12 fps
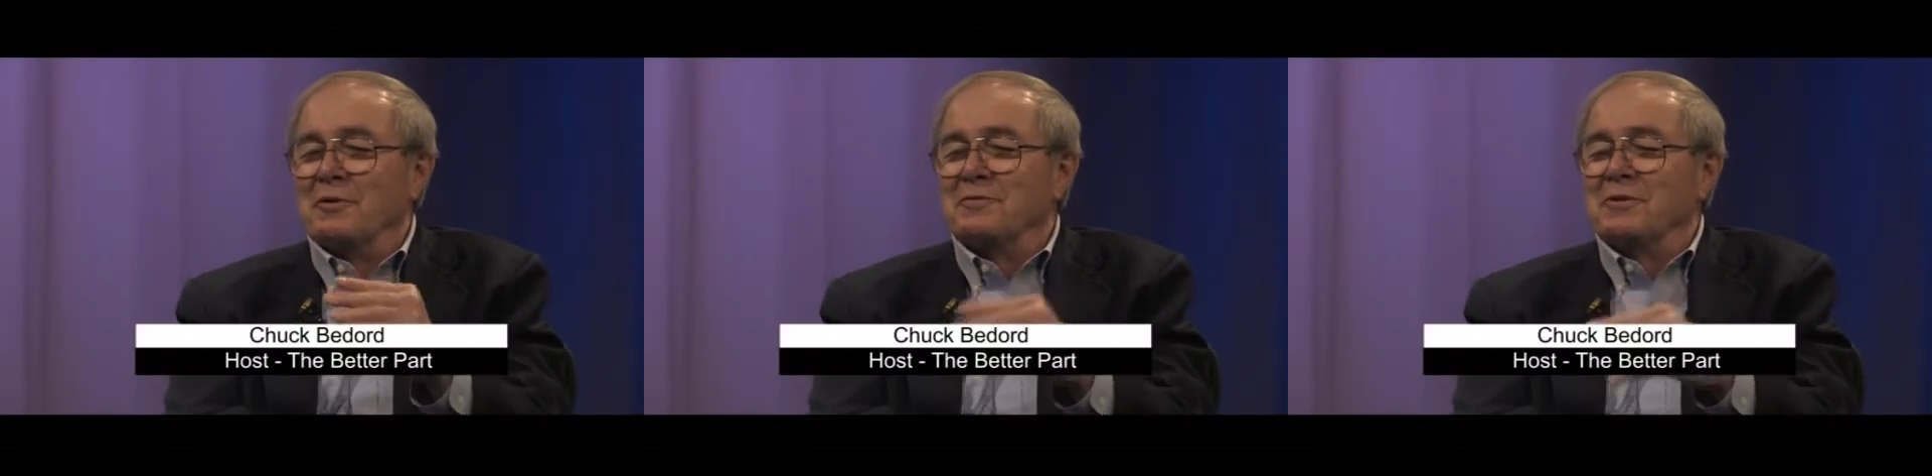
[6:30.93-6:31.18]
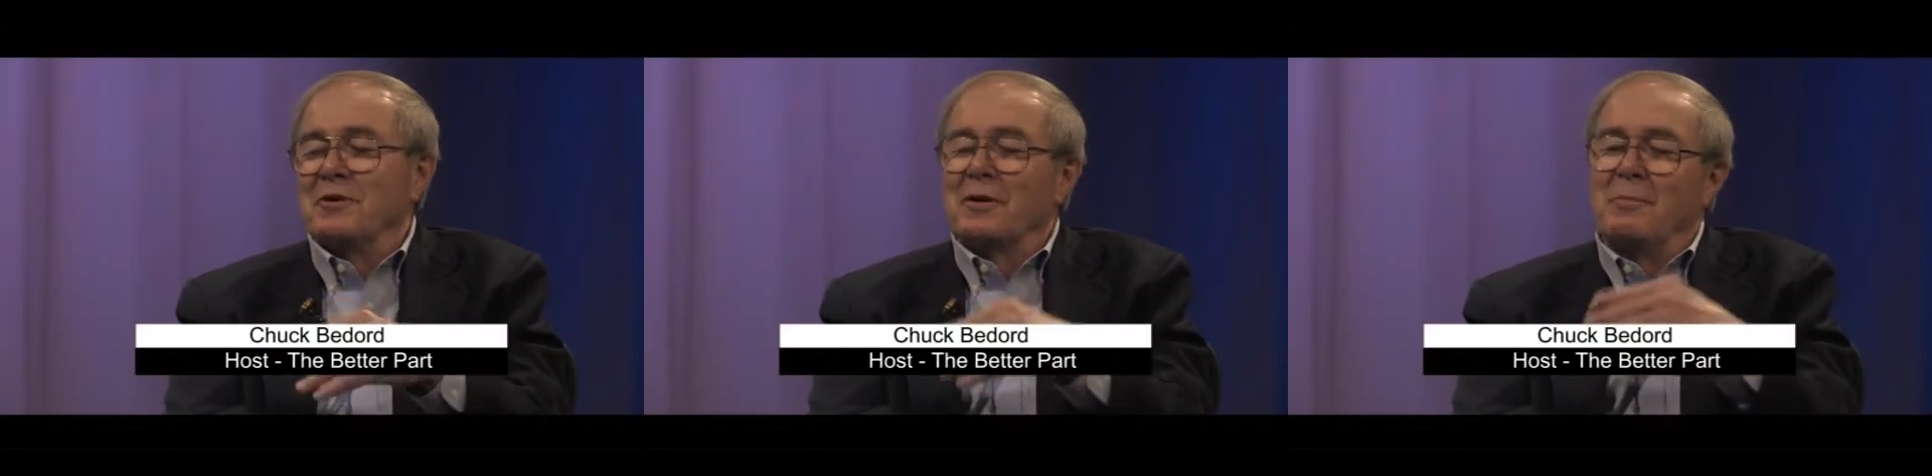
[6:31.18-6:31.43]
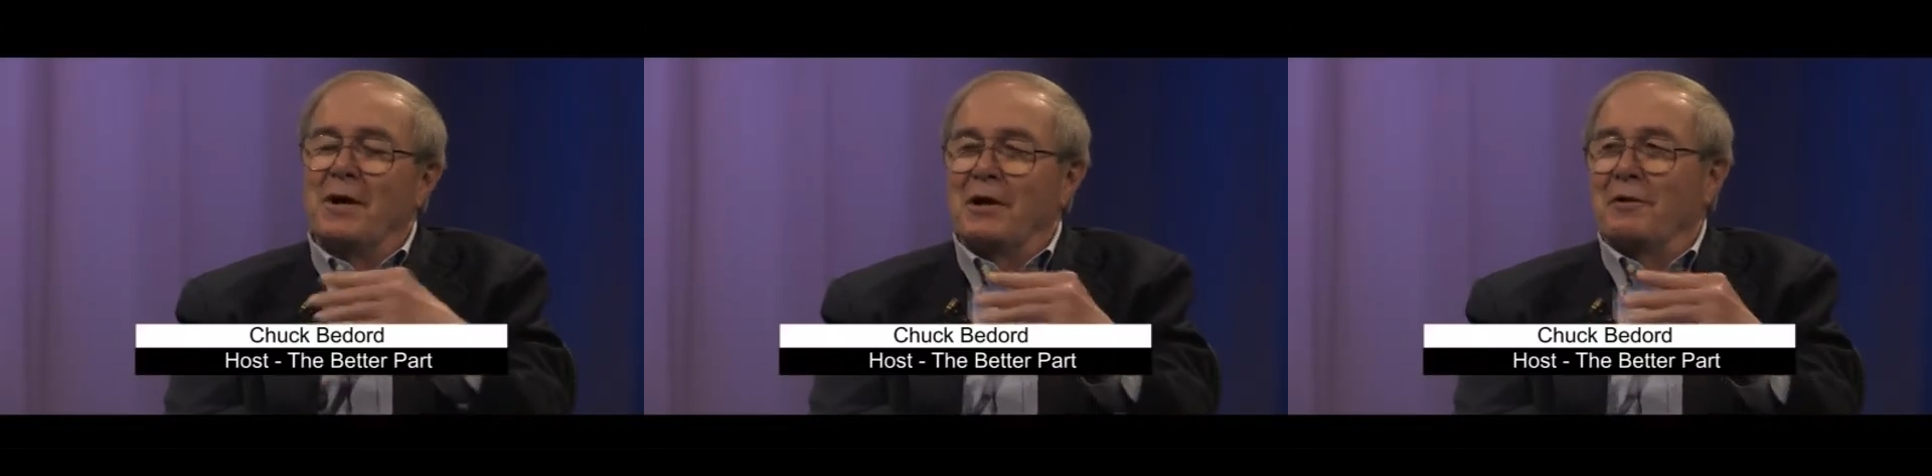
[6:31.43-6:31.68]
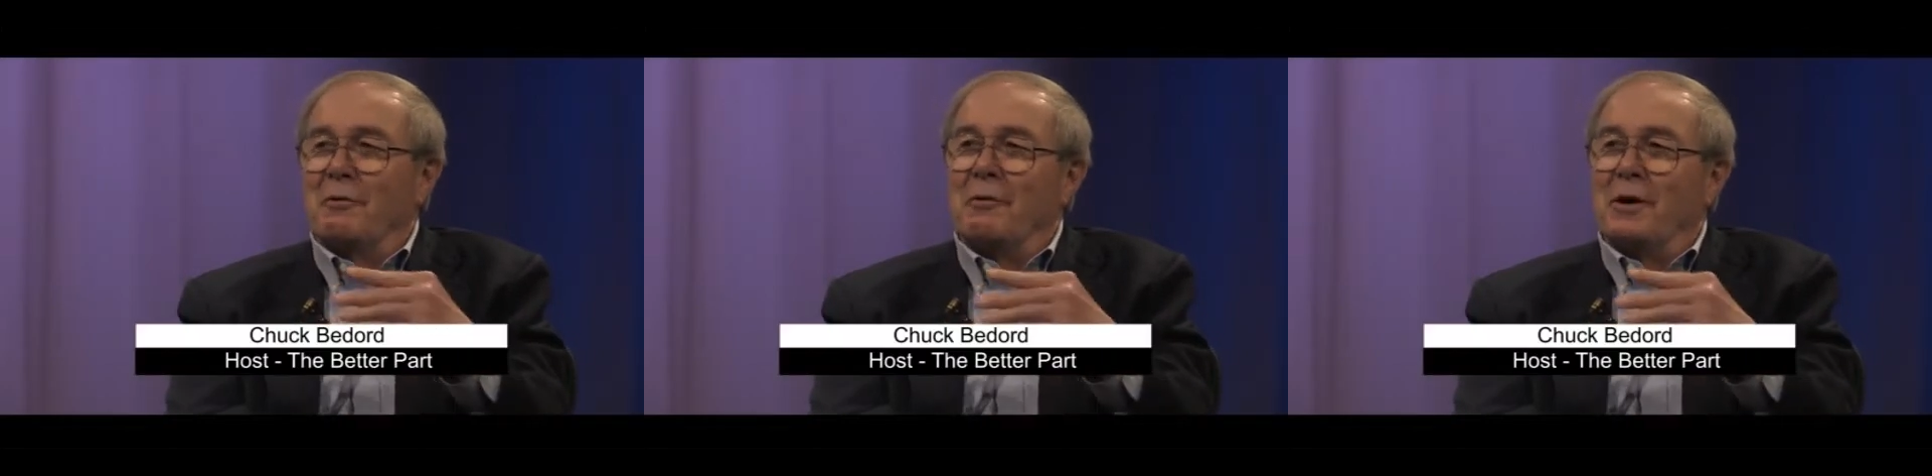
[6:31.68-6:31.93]
the automatic
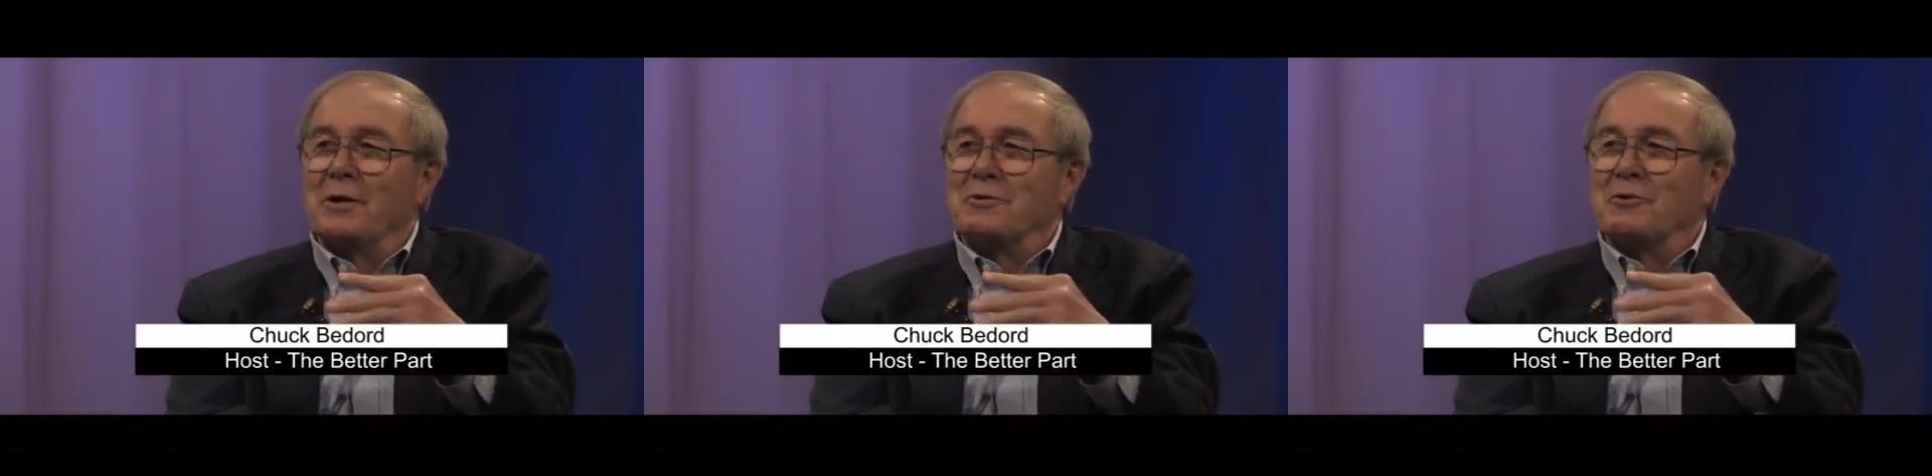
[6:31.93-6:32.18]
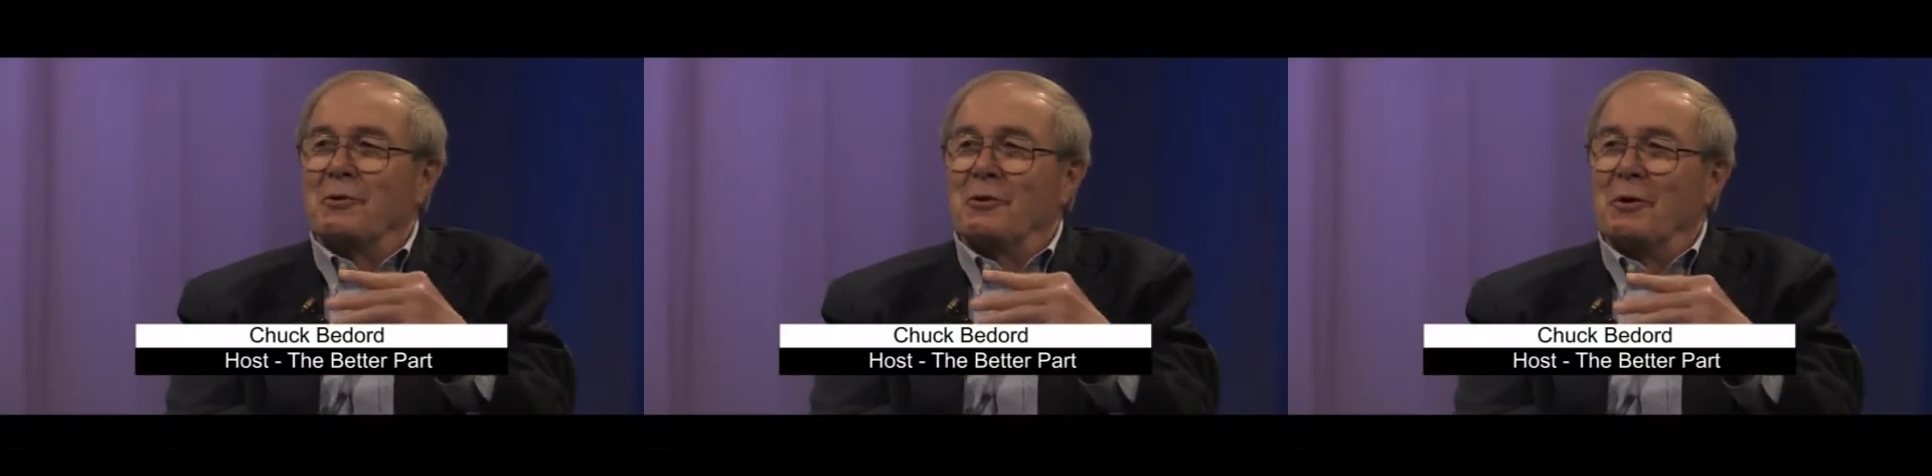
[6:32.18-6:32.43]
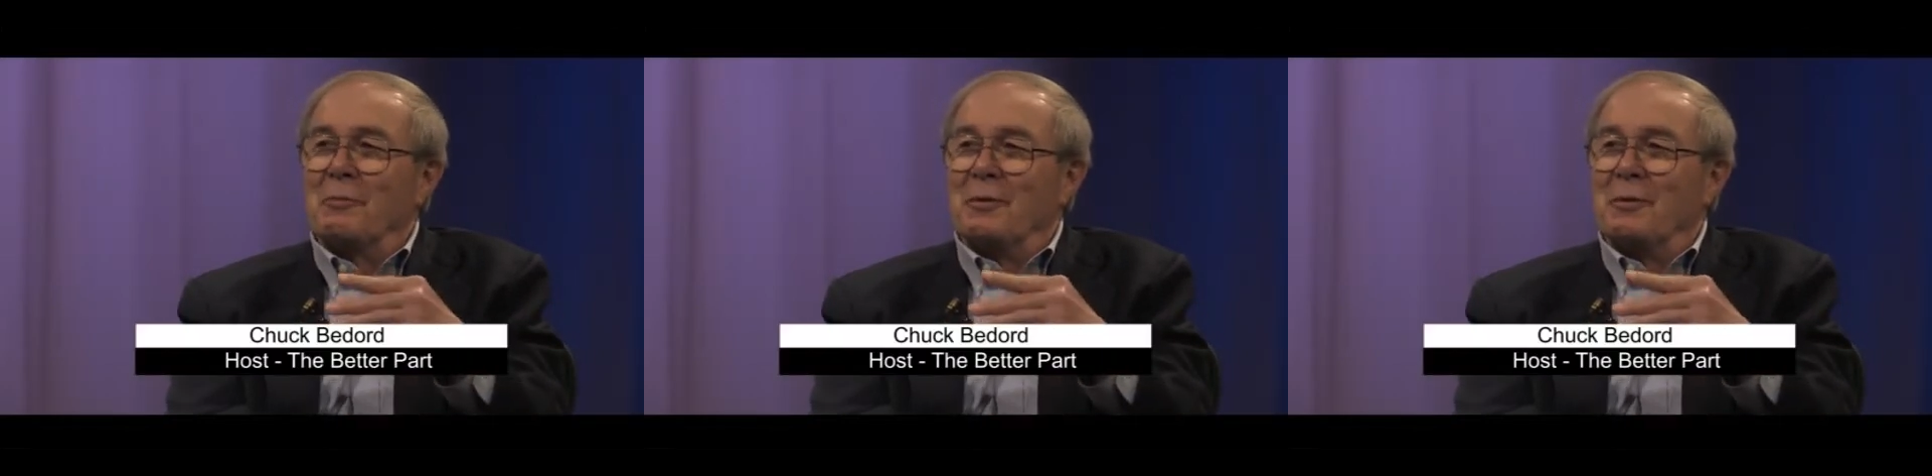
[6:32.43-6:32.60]
garage door opener.